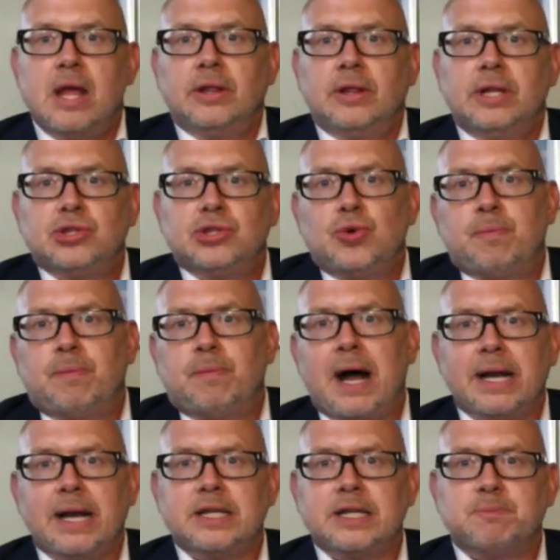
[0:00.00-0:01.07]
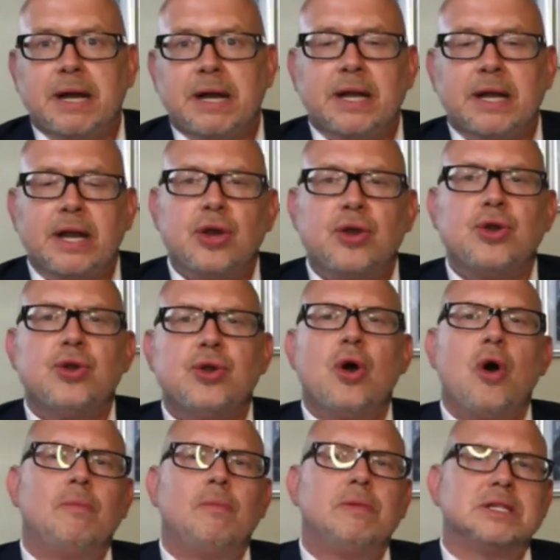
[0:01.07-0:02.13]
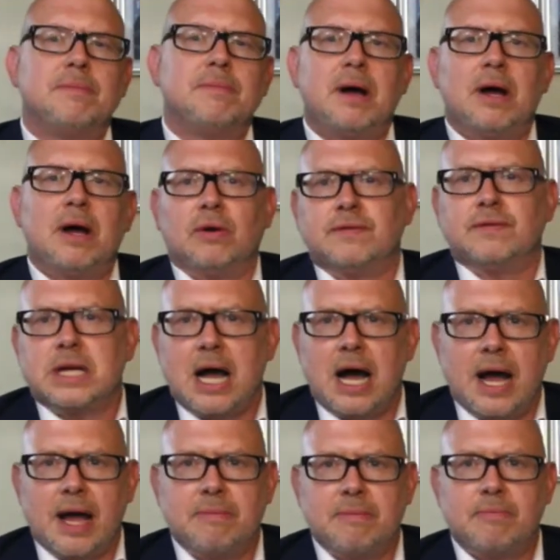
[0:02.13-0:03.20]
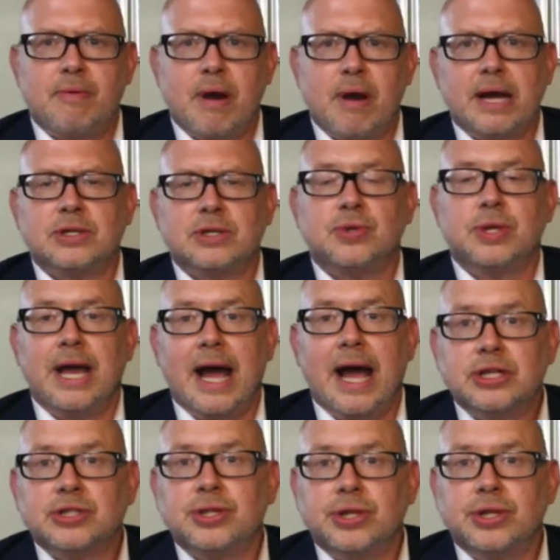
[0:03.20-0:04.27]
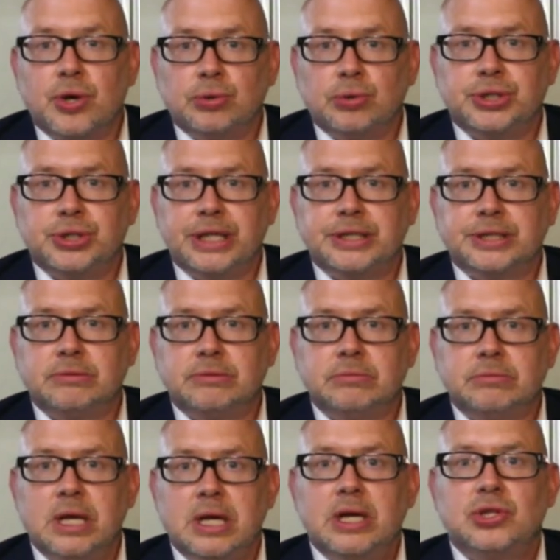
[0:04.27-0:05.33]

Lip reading: The two parties spent an enormous amount of time prior to the actual negotiation